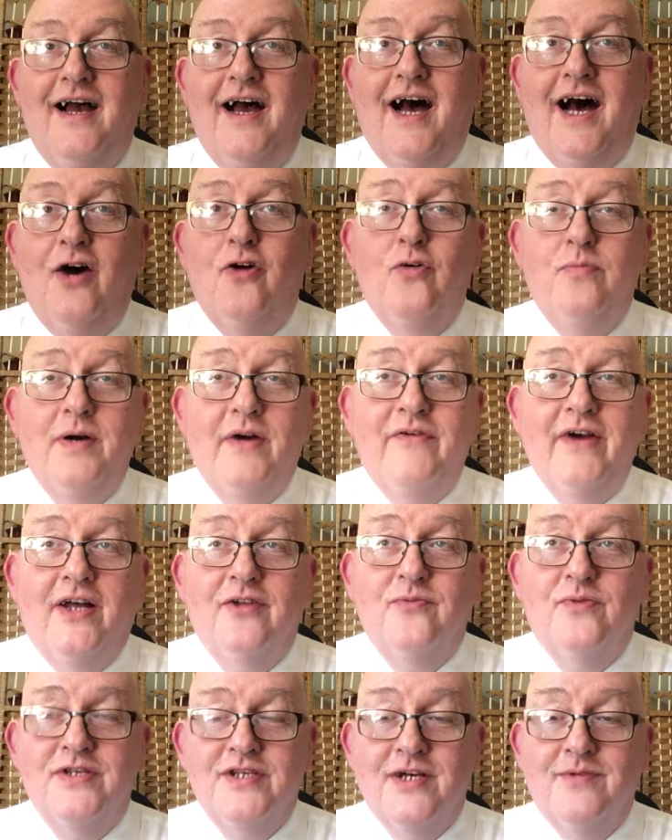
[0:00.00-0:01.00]
I hope I've
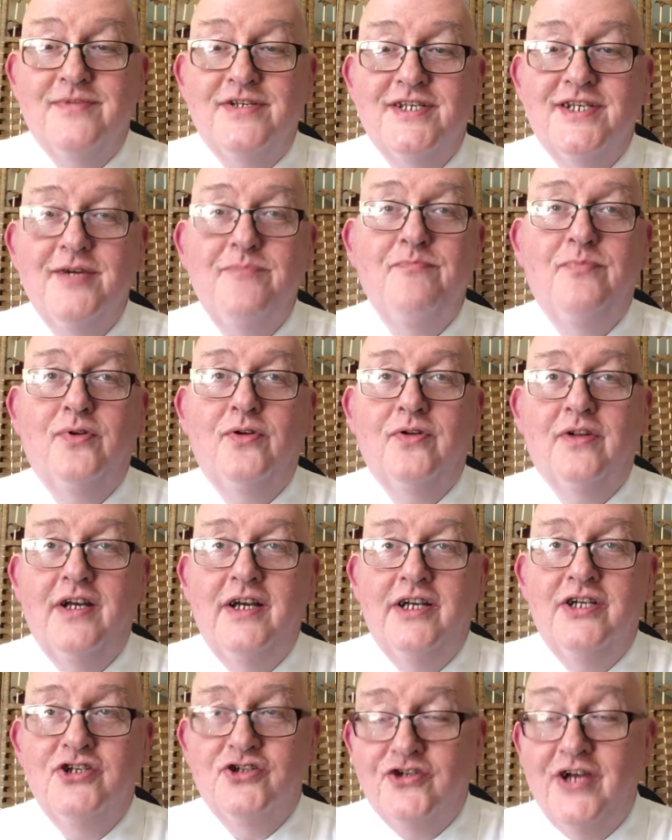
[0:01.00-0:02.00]
helped with some simple,
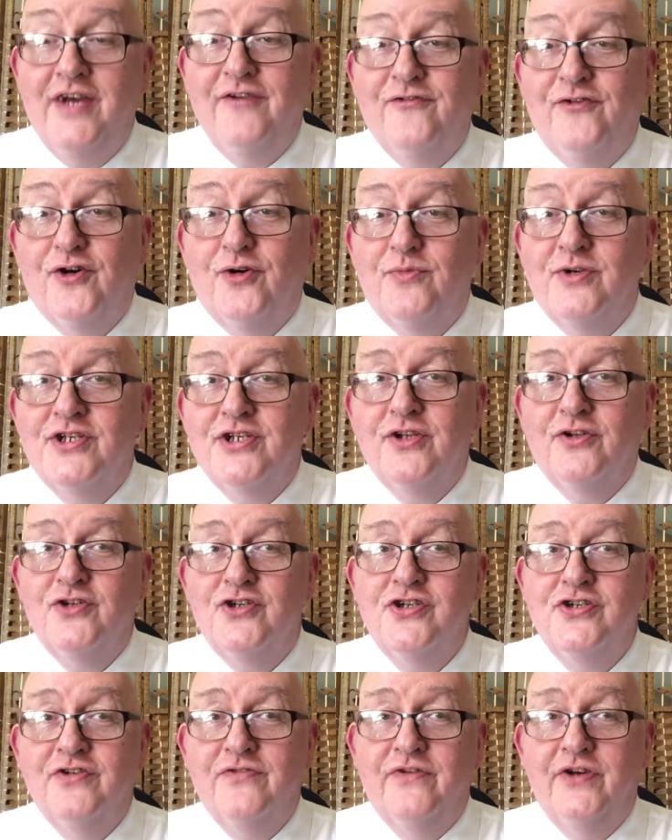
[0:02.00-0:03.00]
straightforward
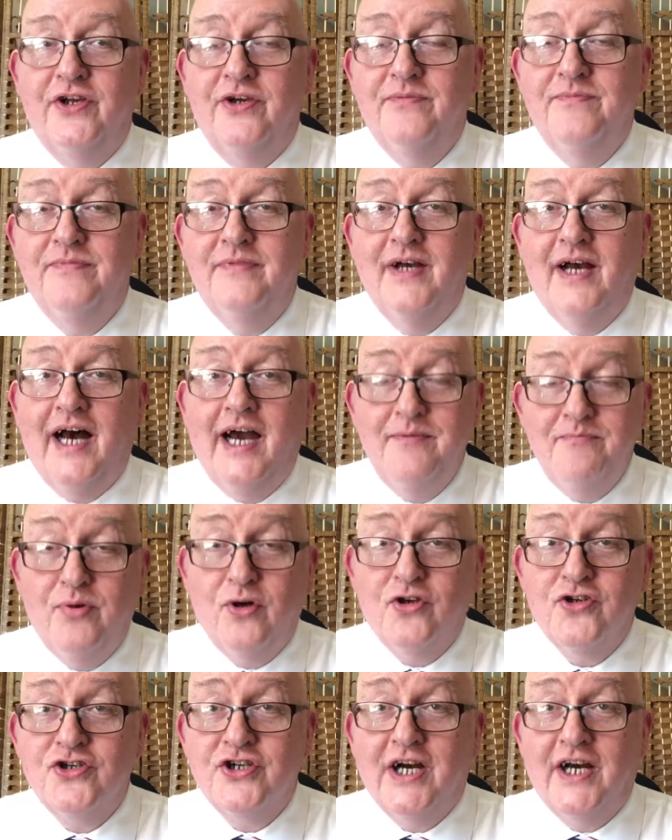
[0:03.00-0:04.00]
solutions for you. I'm
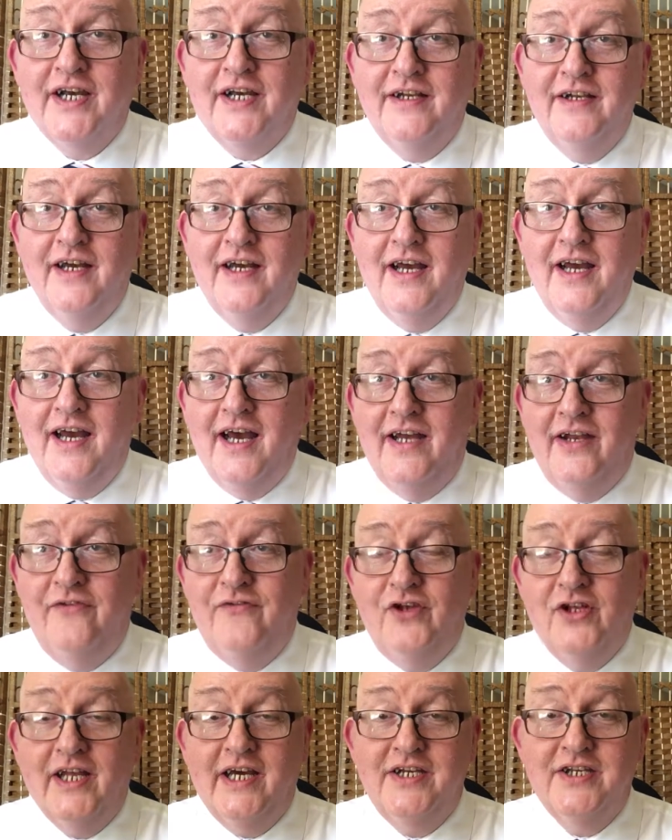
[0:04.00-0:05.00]
Paul Strachan, and if
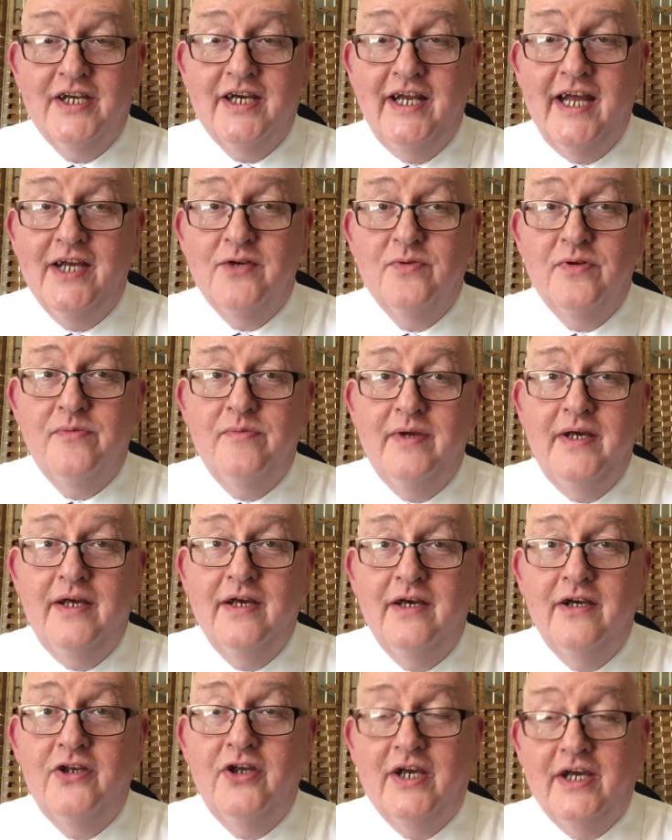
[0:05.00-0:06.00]
you'd like to connect with me,
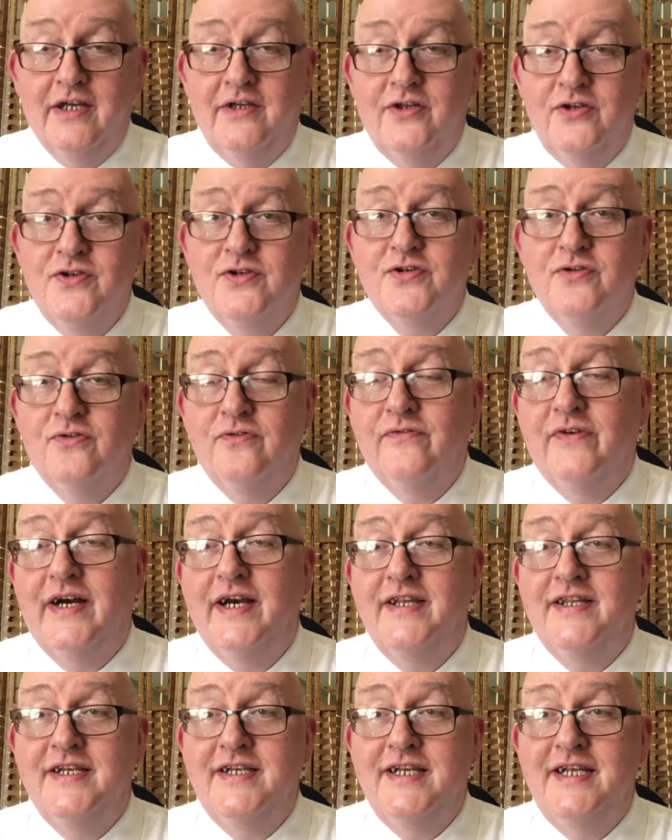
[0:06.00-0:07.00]
you can do so
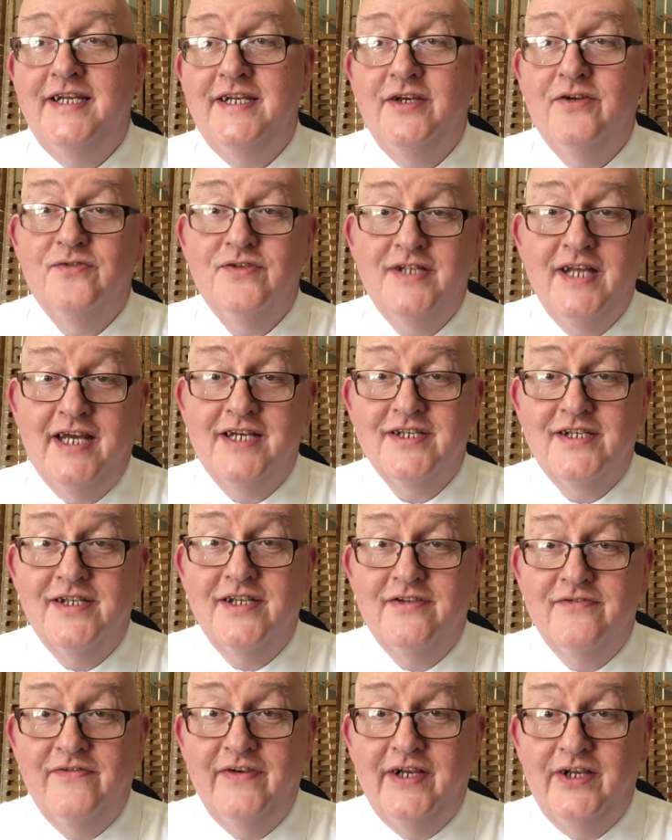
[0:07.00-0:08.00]
via the details next to
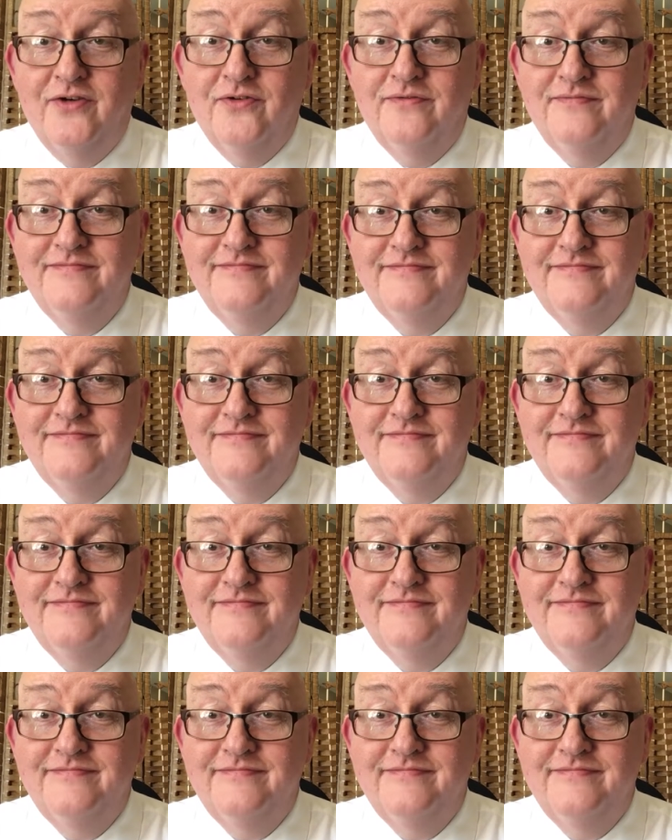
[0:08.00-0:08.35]
this video.